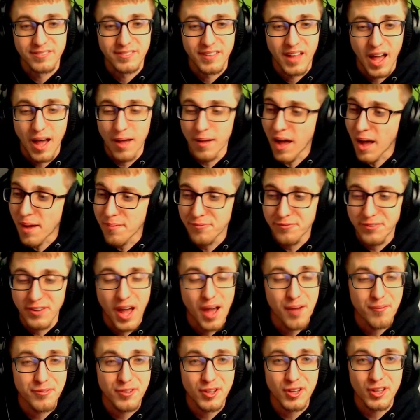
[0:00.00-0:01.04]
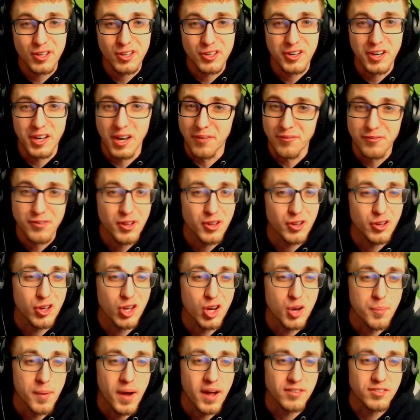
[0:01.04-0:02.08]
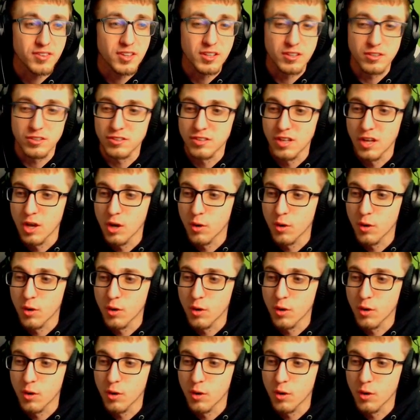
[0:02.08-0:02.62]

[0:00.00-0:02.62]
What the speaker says: I'm feeling good. I'm feeling good about this.